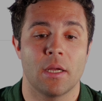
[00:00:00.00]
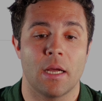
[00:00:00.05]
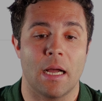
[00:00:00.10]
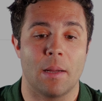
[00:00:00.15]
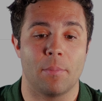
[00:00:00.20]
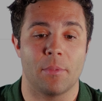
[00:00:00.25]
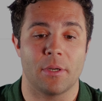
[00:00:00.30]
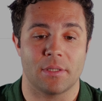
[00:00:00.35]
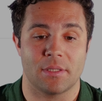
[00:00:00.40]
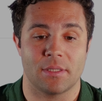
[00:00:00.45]

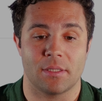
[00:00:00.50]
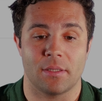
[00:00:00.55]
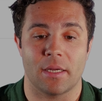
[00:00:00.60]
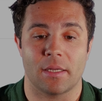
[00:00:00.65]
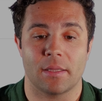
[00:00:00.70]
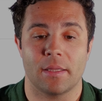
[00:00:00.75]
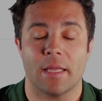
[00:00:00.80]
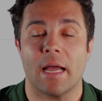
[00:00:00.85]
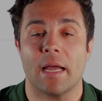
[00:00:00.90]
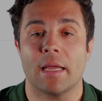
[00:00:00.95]
I'm going to
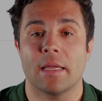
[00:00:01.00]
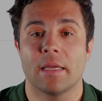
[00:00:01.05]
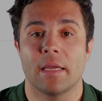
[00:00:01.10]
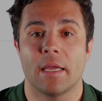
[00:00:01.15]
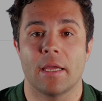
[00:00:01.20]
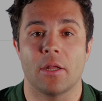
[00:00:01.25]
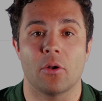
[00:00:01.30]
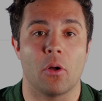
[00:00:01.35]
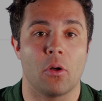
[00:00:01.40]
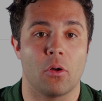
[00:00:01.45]
select that
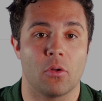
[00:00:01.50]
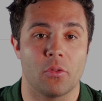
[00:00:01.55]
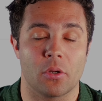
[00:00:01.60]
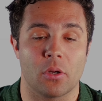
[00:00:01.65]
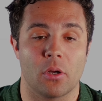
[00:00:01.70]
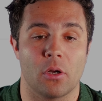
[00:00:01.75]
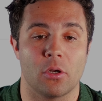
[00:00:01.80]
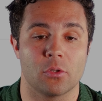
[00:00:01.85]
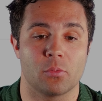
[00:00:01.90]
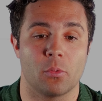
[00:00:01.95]
and all the
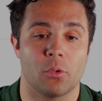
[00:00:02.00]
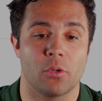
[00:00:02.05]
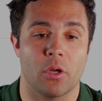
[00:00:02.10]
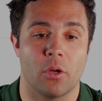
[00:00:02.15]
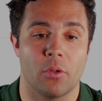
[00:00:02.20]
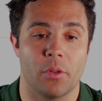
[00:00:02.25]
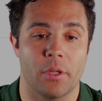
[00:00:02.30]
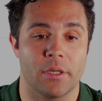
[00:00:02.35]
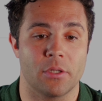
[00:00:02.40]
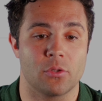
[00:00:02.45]
calls will
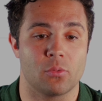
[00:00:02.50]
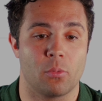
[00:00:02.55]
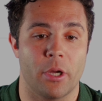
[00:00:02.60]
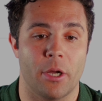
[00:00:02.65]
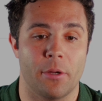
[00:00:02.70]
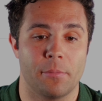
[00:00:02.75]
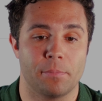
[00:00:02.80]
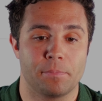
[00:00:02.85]
go there as well.